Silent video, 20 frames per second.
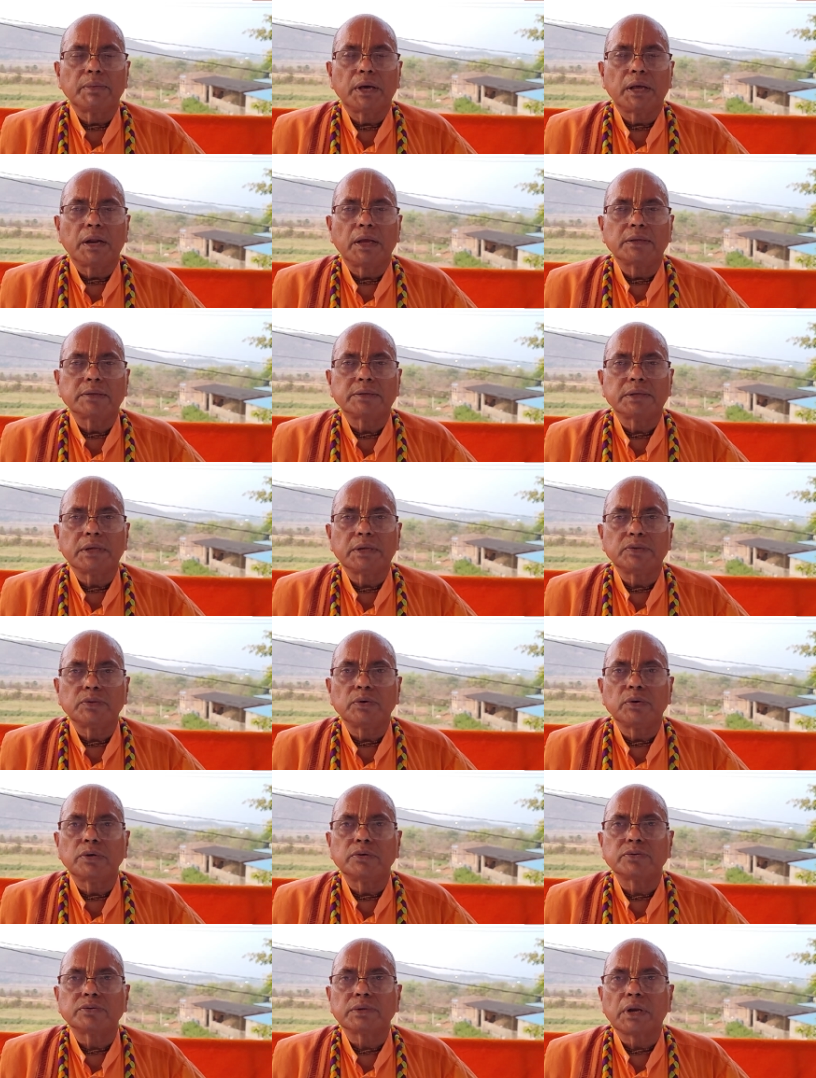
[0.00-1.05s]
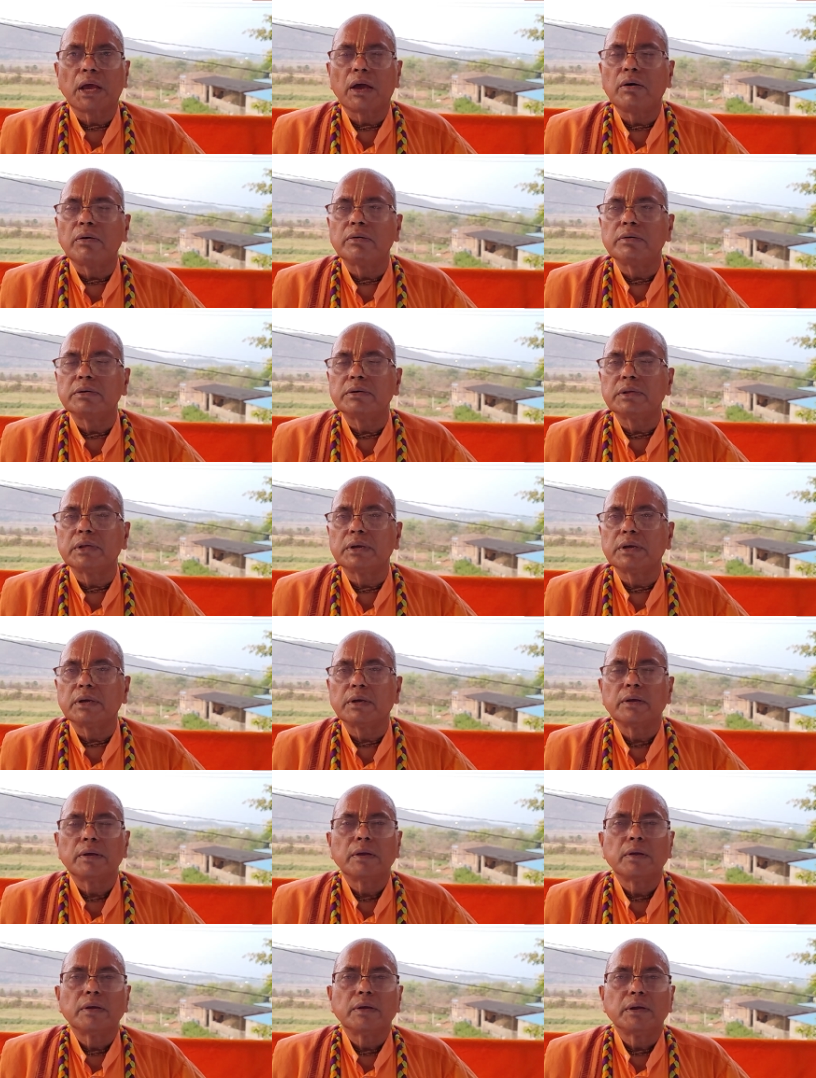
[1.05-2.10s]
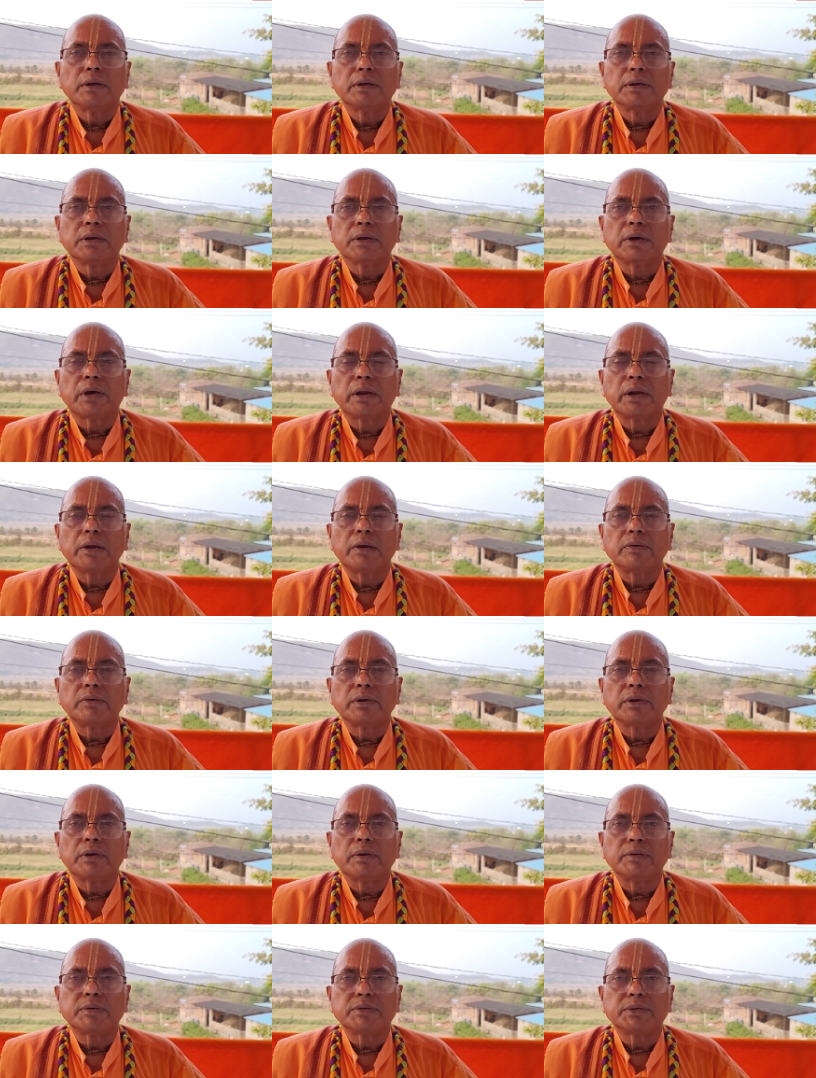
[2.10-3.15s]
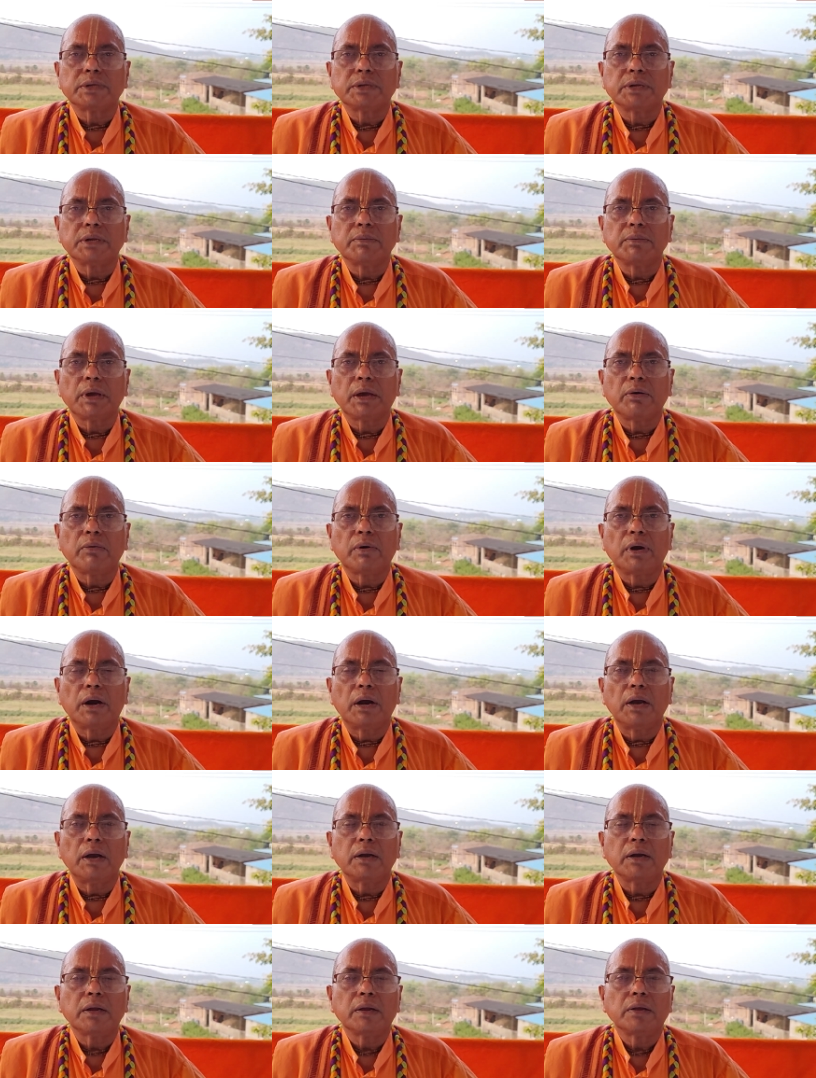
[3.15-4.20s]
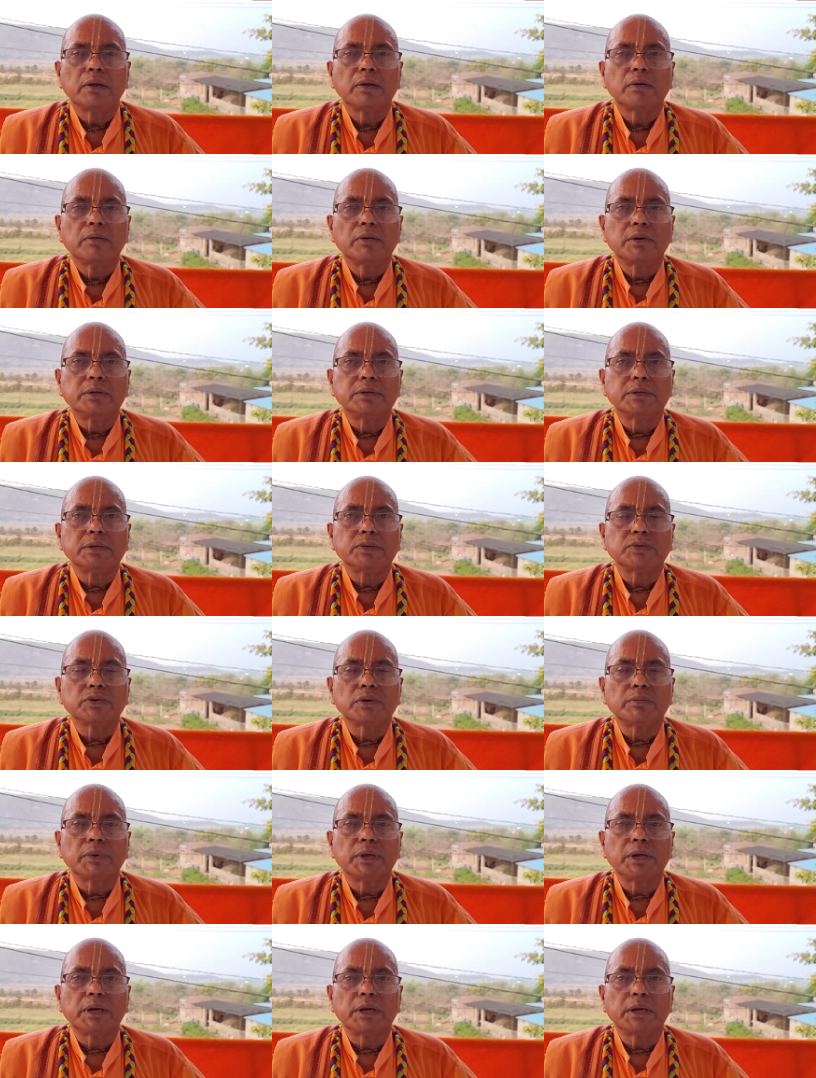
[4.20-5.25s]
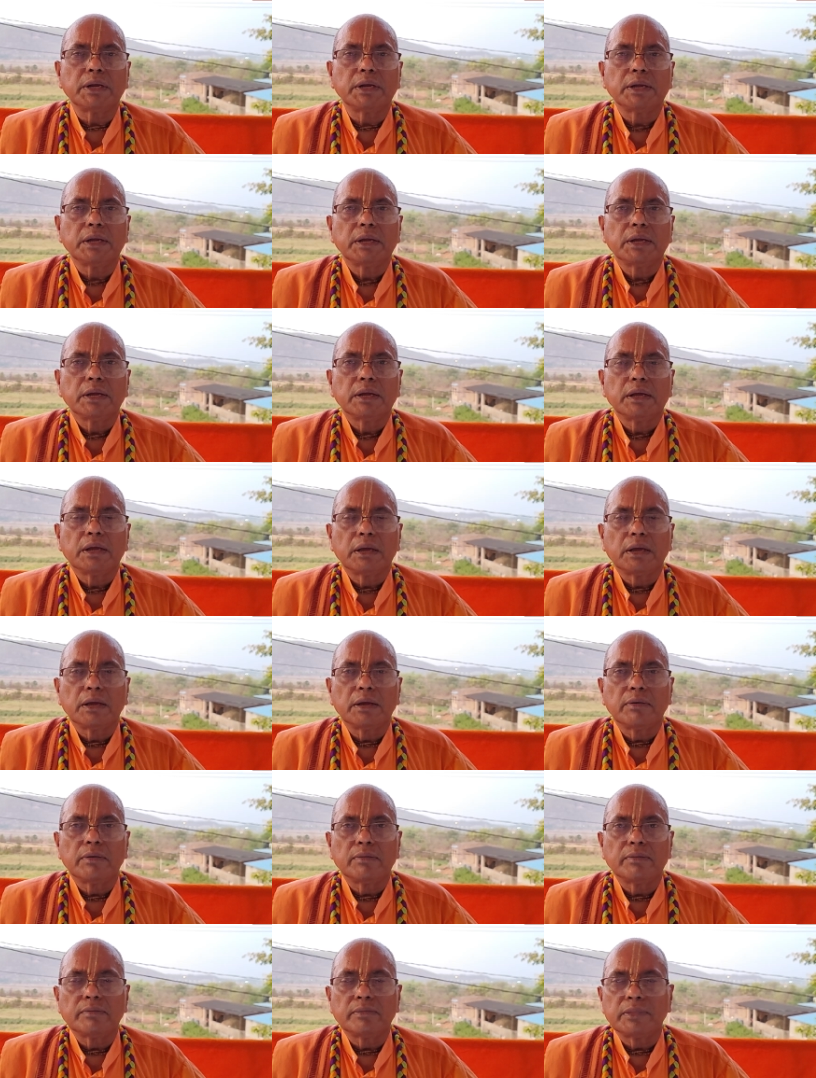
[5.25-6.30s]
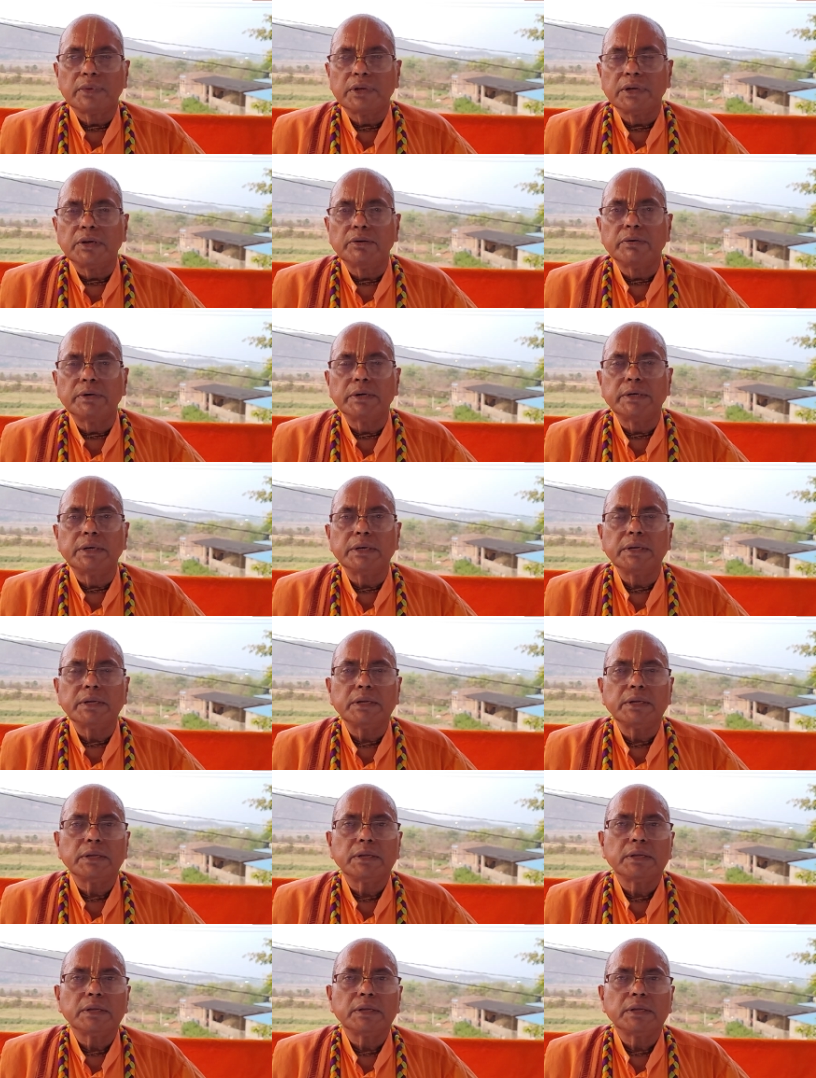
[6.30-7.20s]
Maharaj says those now in the current cinema world, we see so many nudity.